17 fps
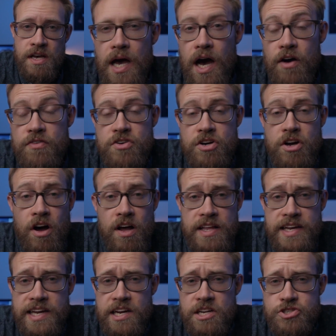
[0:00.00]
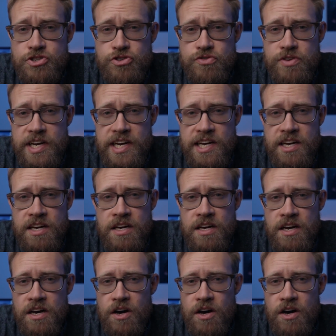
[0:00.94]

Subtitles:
However, calling it a trick